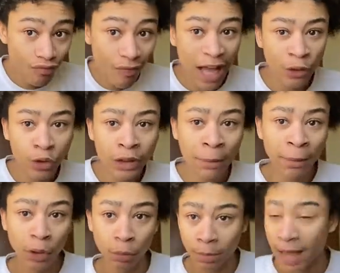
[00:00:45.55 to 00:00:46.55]
I only got my
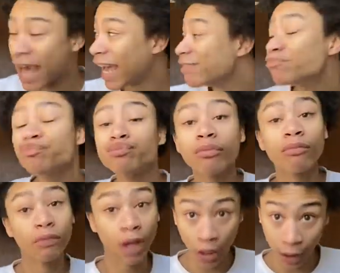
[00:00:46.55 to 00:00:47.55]
little bag.
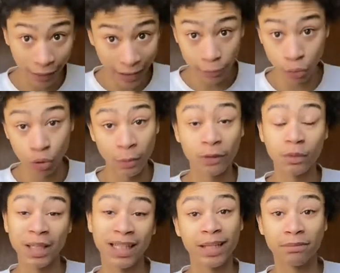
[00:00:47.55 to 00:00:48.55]
Alright, boom, my room's not
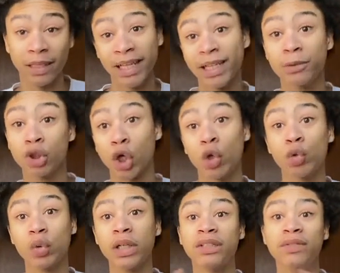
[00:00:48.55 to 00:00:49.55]
that big, so
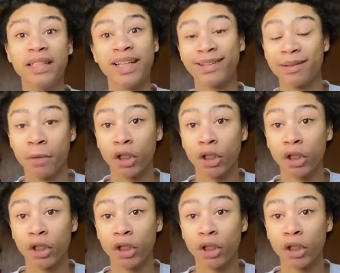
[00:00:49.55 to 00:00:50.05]
it's really not that much.